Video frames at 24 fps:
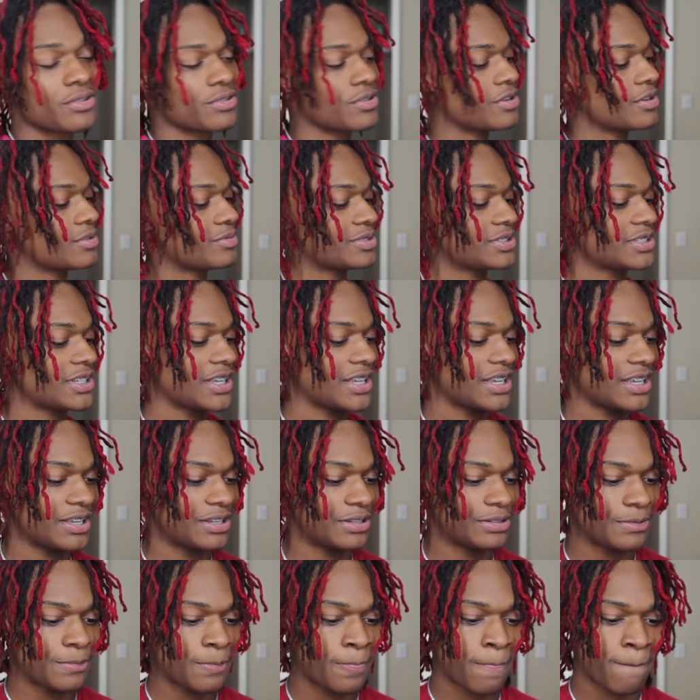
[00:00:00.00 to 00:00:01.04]
you know what I'm
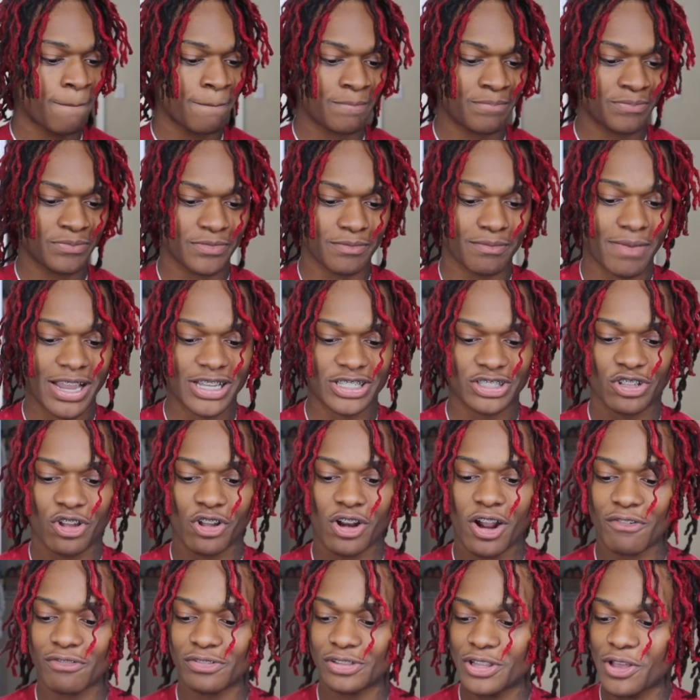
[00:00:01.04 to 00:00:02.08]
saying? Might start
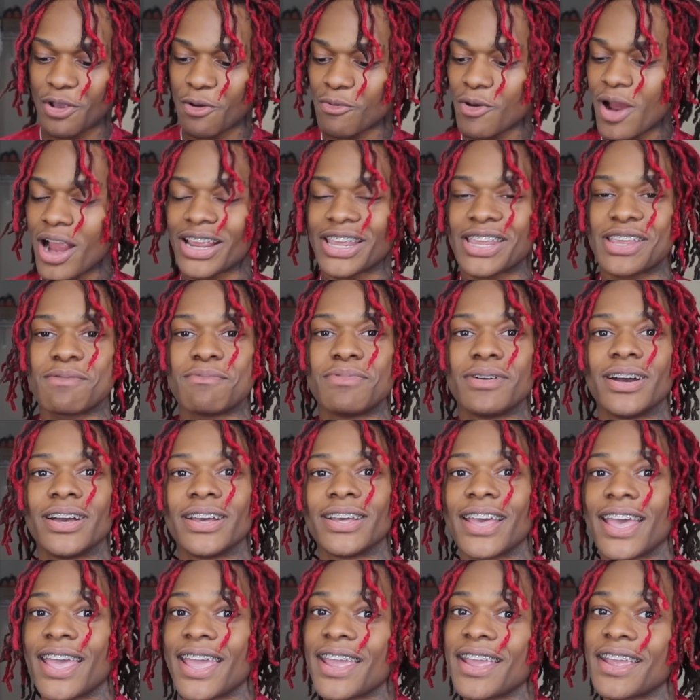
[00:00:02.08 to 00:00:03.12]
off a little rocky, but
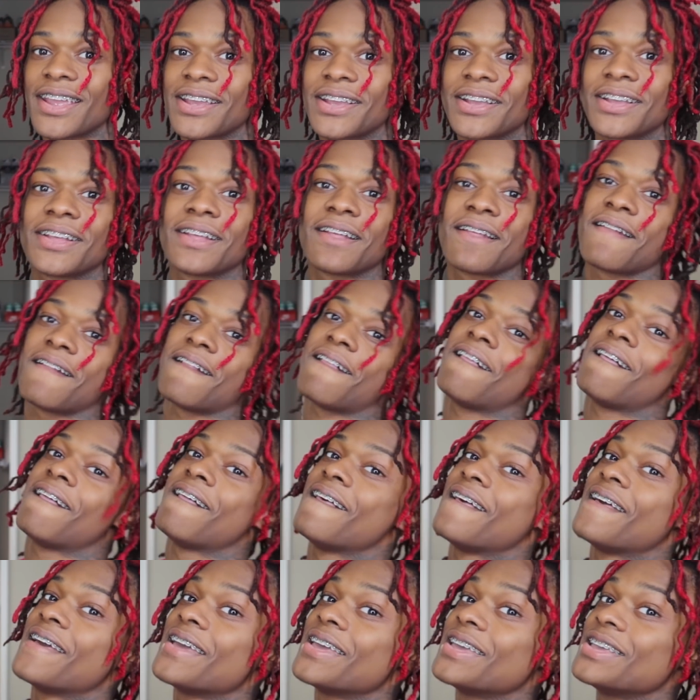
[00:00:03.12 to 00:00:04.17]
hey,
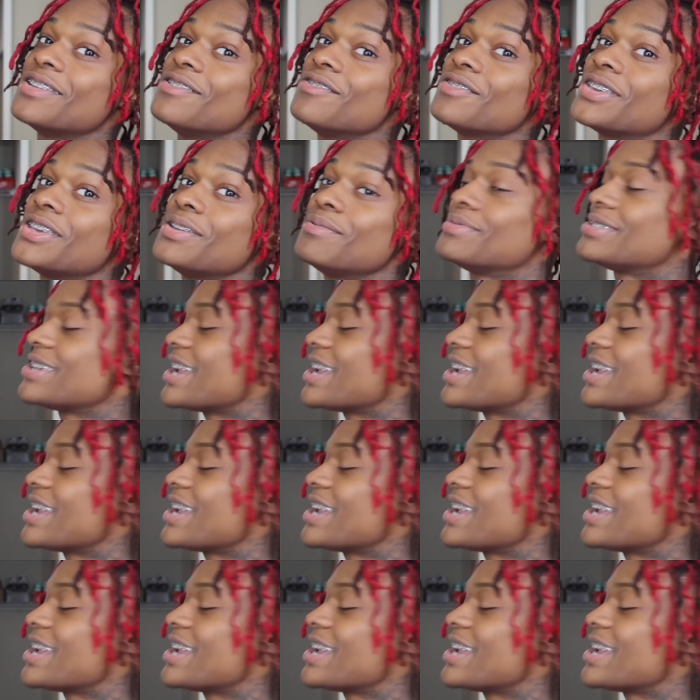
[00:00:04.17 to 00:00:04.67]
you keep